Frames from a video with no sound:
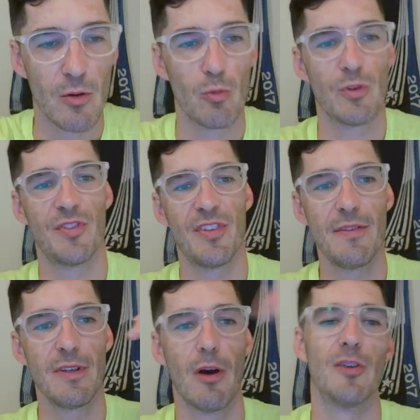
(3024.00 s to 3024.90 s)

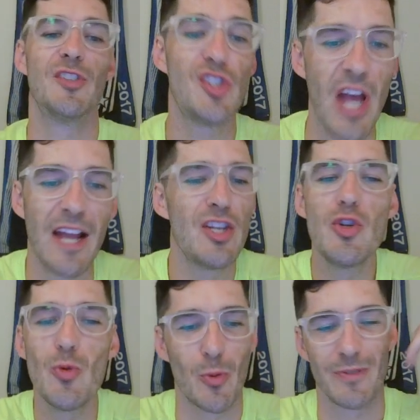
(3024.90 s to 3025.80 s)
Receiving, oh, it's a G. I
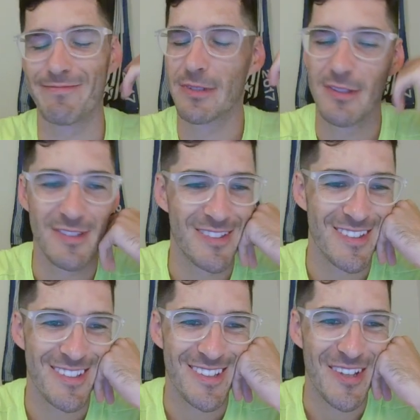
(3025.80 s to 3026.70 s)
knew
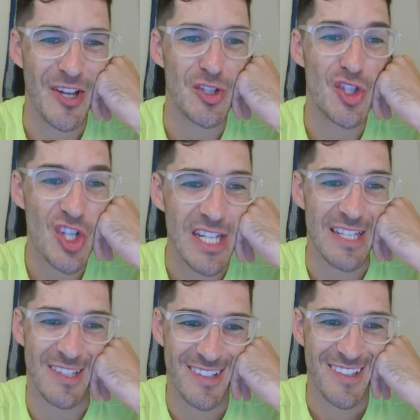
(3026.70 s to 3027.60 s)
a
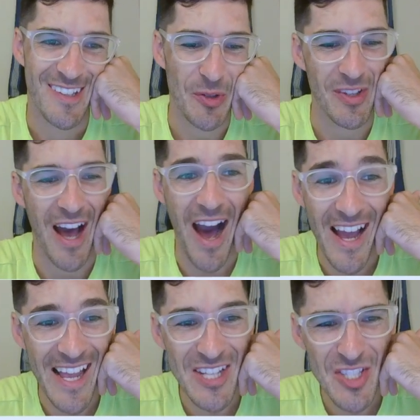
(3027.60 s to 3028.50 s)
G. I was like,
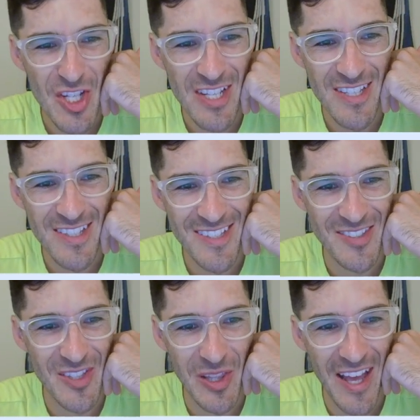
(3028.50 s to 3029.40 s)
ing is
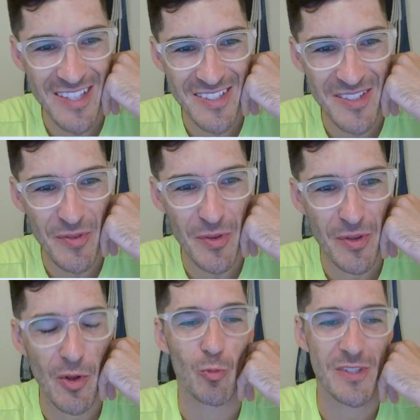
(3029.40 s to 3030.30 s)
the last of it.
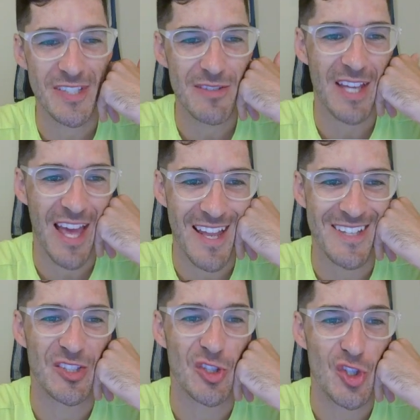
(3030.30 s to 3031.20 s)
No, receiving end,
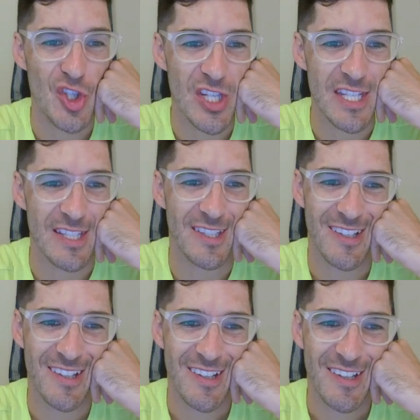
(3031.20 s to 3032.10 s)
it's a G.
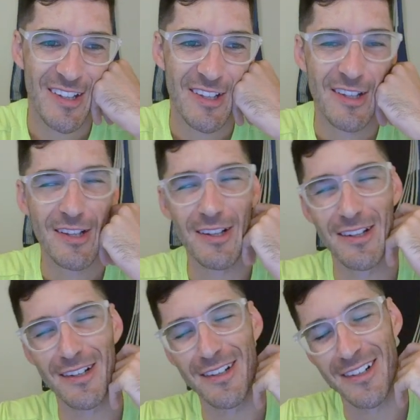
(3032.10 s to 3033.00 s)

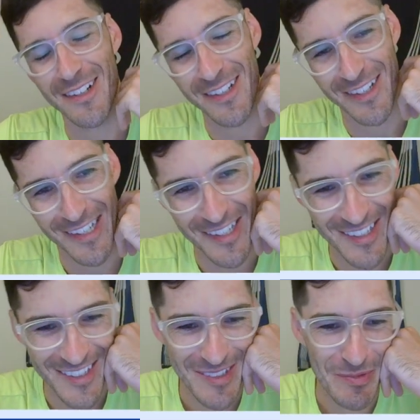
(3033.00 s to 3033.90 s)

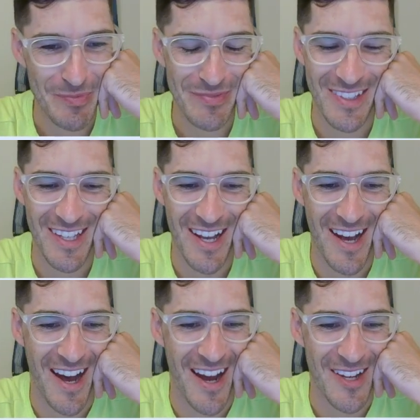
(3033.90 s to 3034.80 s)
Oh,
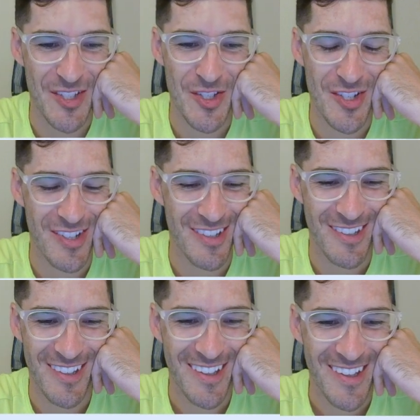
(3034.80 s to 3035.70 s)
gosh.
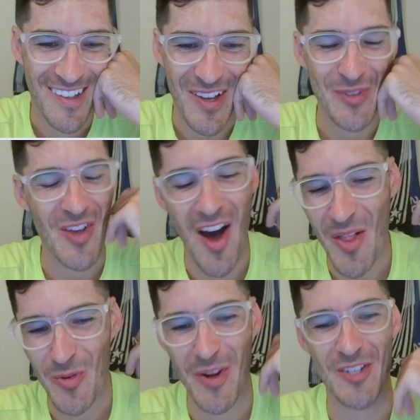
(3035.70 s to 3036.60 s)
I was
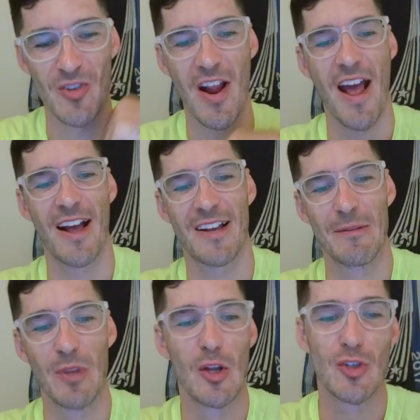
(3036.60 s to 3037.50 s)
on the right track.
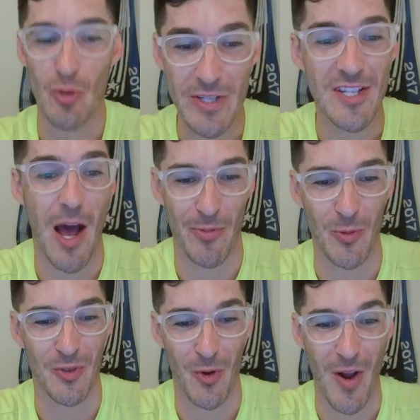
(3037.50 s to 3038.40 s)
Treetops
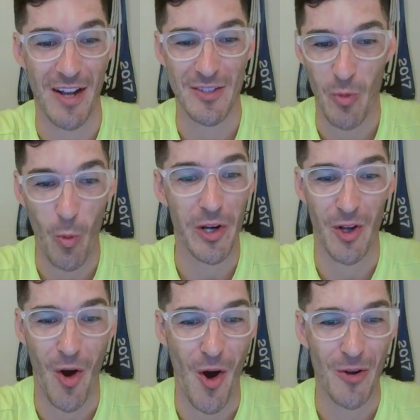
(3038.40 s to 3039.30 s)
was correct. What a
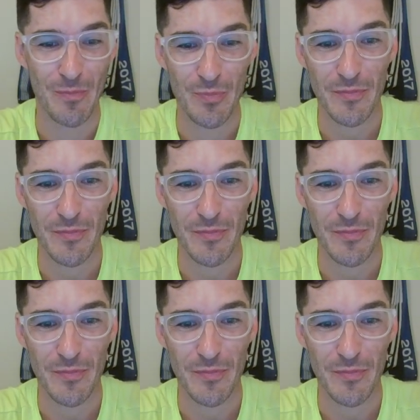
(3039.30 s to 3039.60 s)
call.